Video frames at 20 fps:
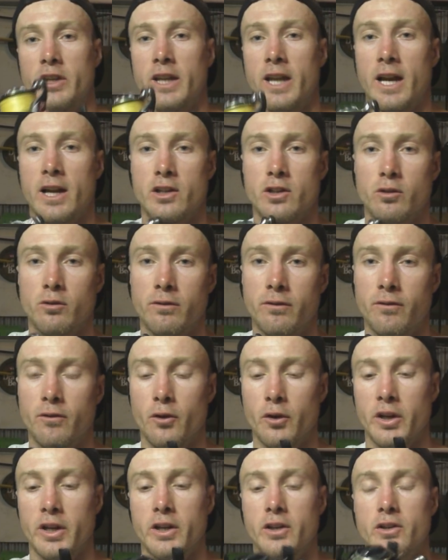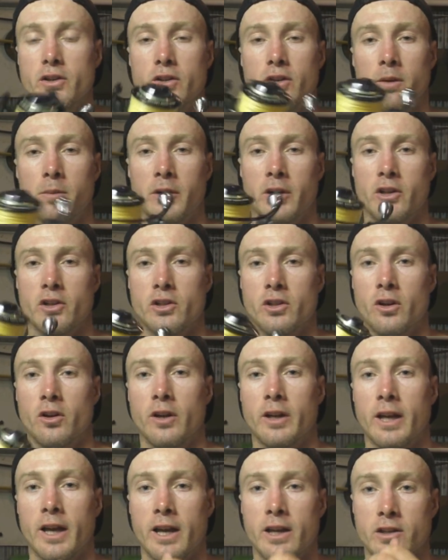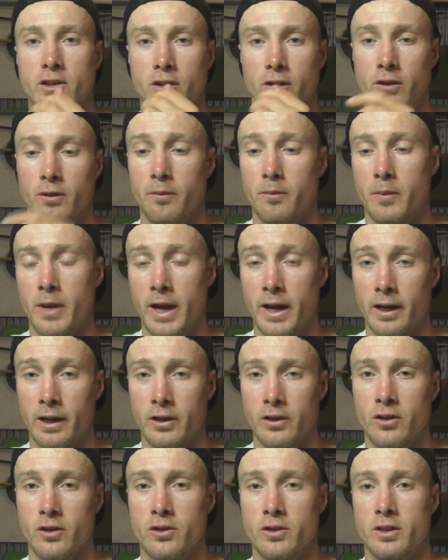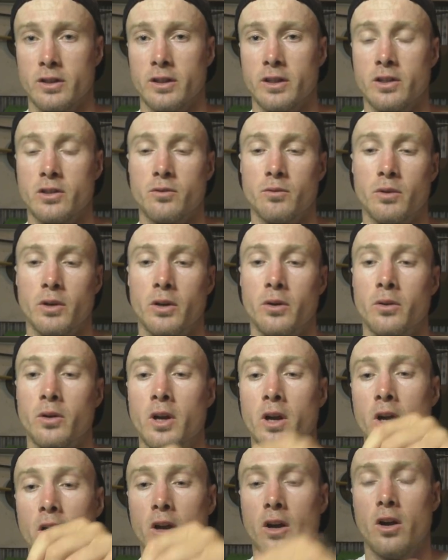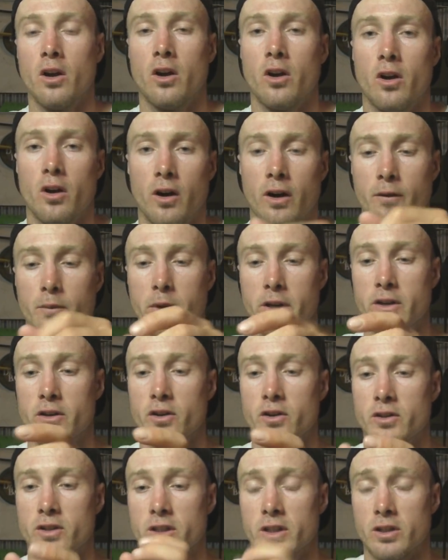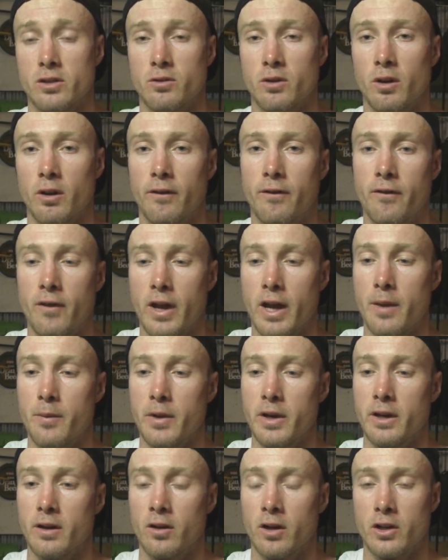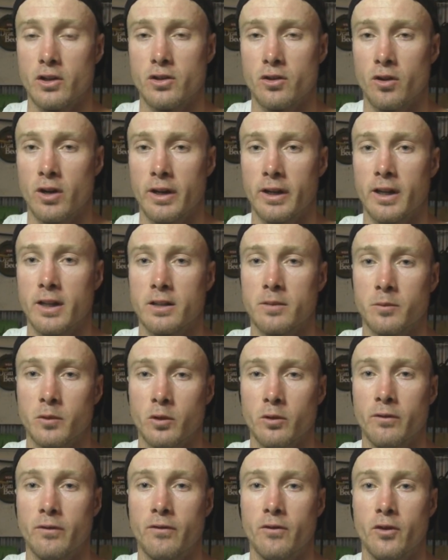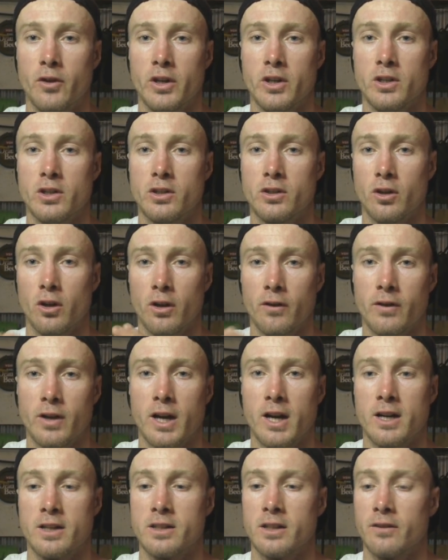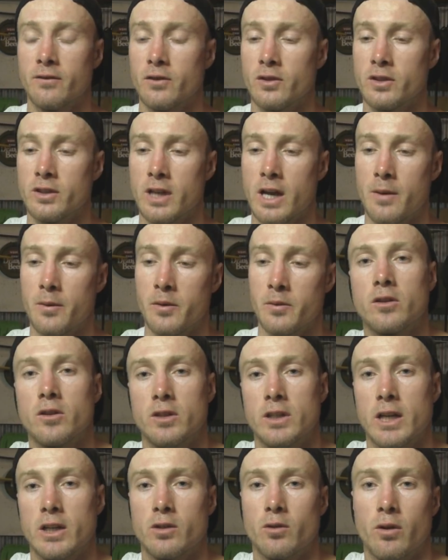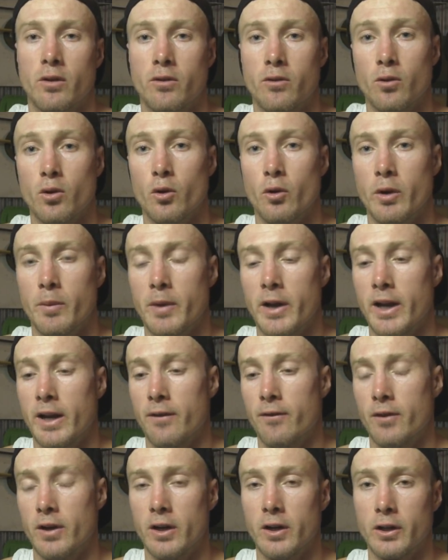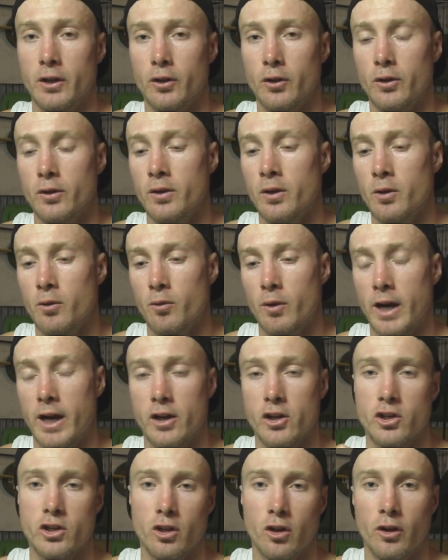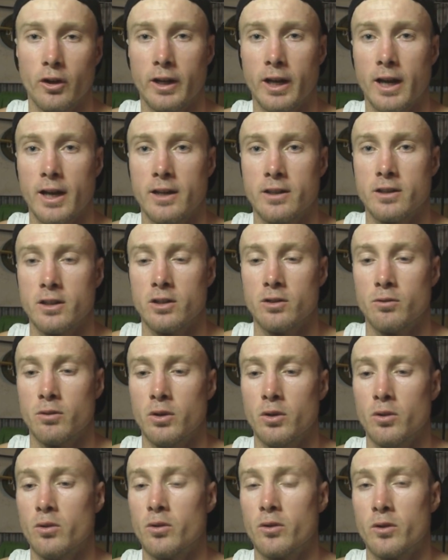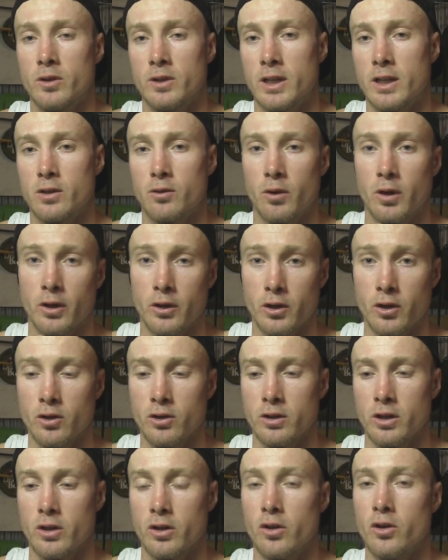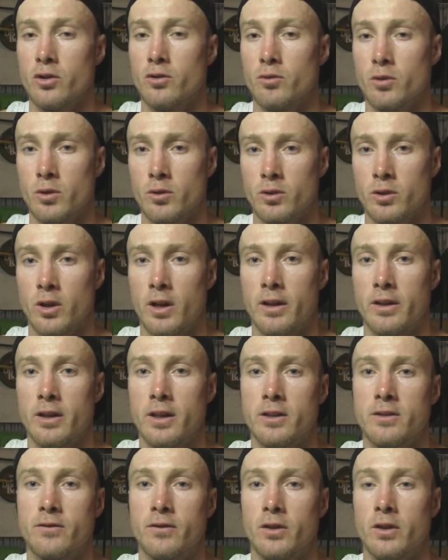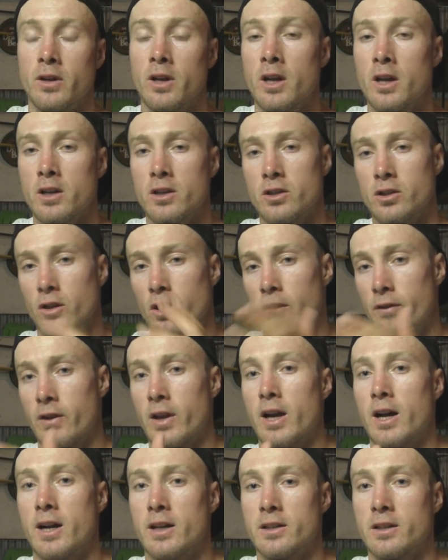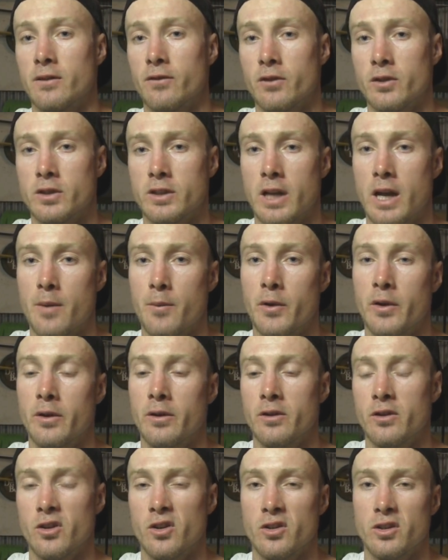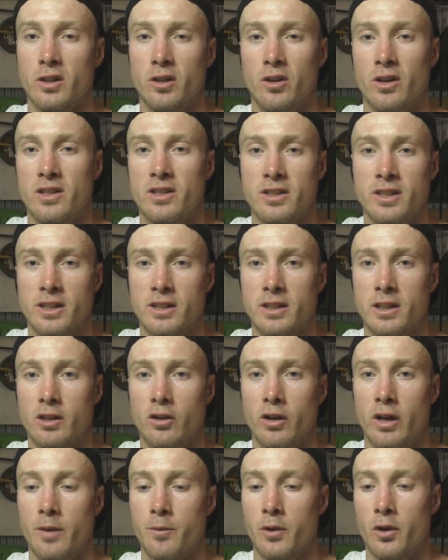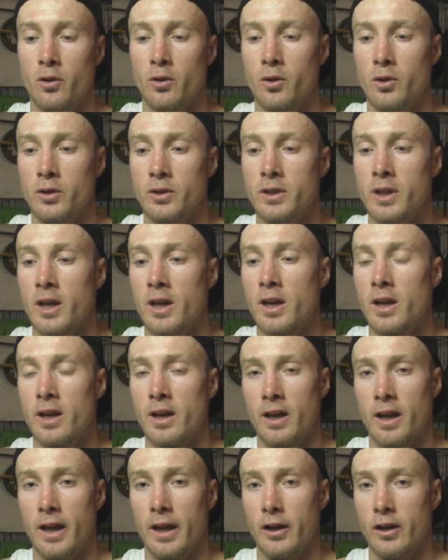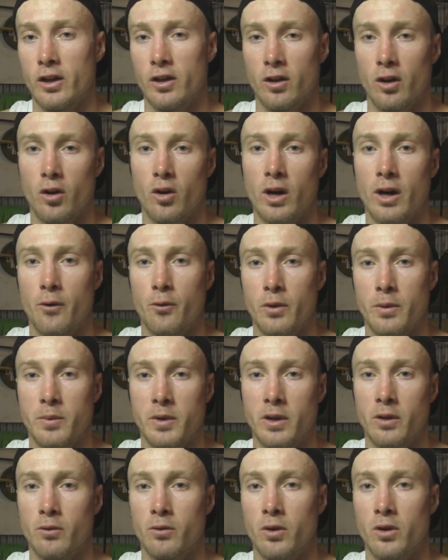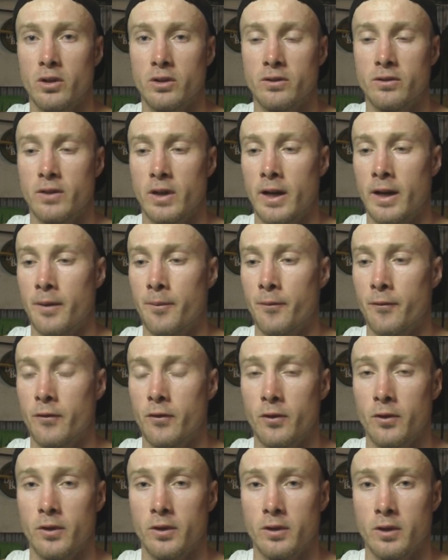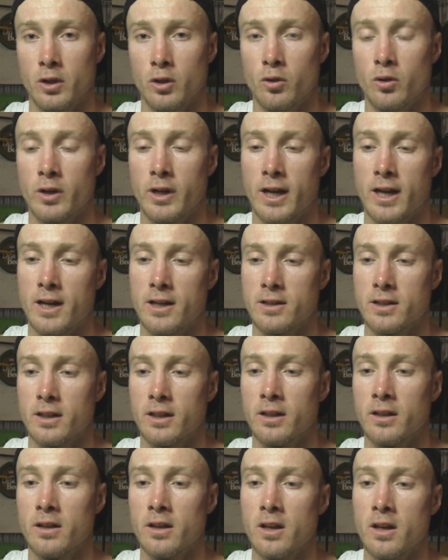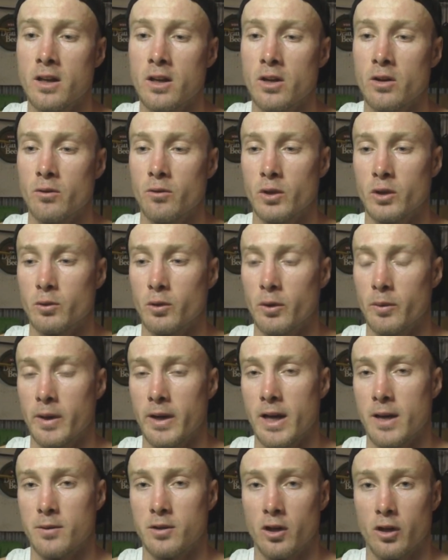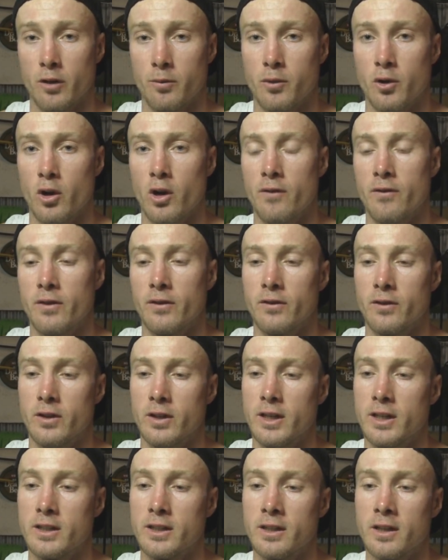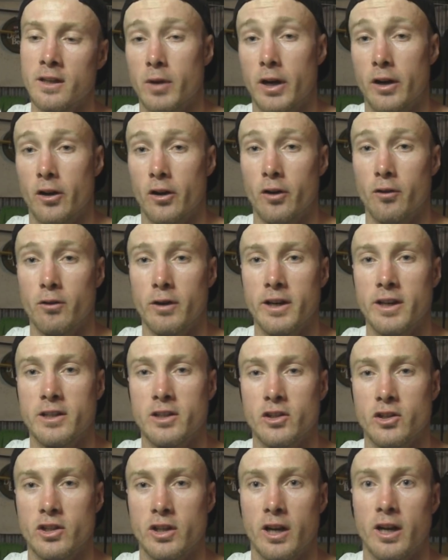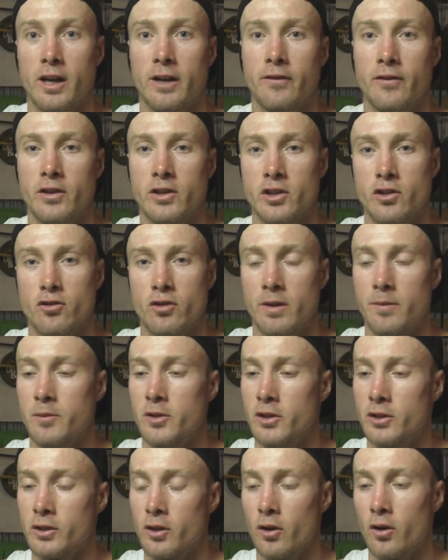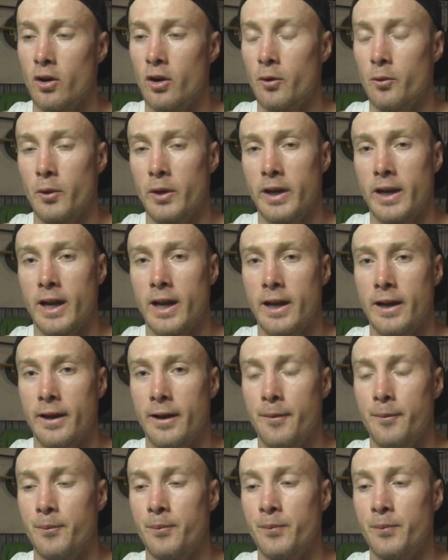to the actual footage, I'm going to showcase you mainly using this reel. I've been using this reel a fair bit, like trying to get some good footage surf casting for salmon, because that sort of thought would have been a very good way to showcase this reel, because that's what I usually use reels like this for surf casting for salmon, using like 60 gram lures and your light whippier rods for lure casting, which would have been absolutely perfect for this. But on a recent shark fishing trip just gone, we had